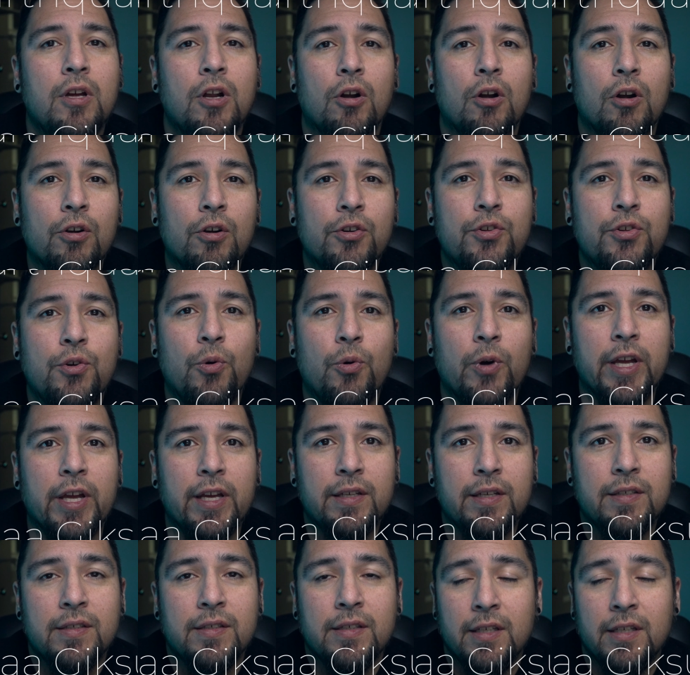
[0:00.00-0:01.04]
earthquake.
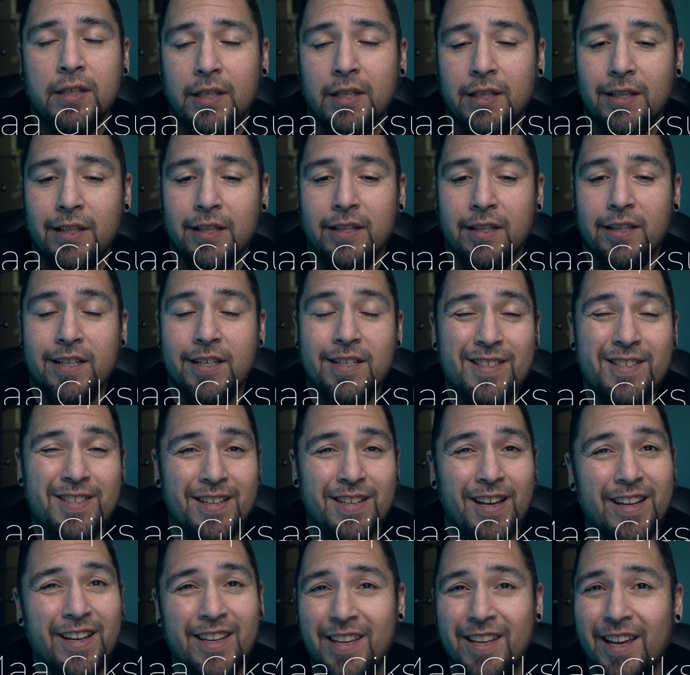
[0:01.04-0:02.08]
This,
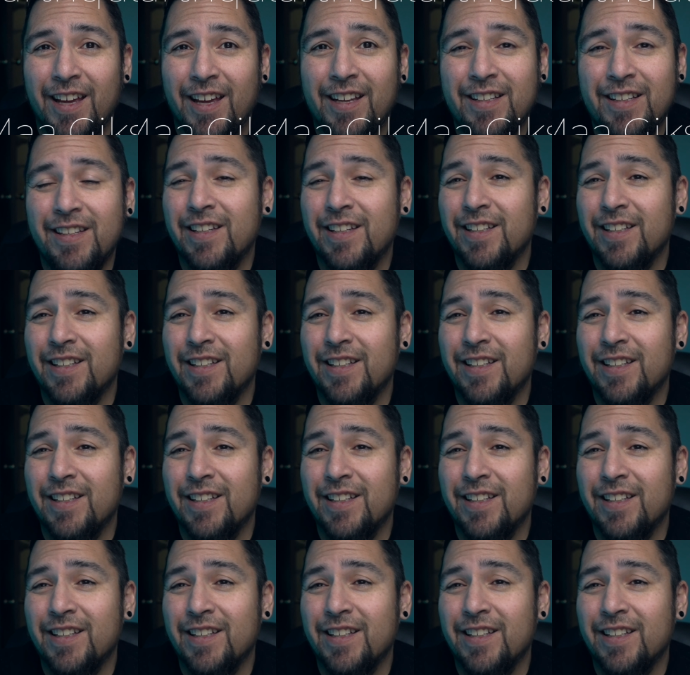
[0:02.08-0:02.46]
again,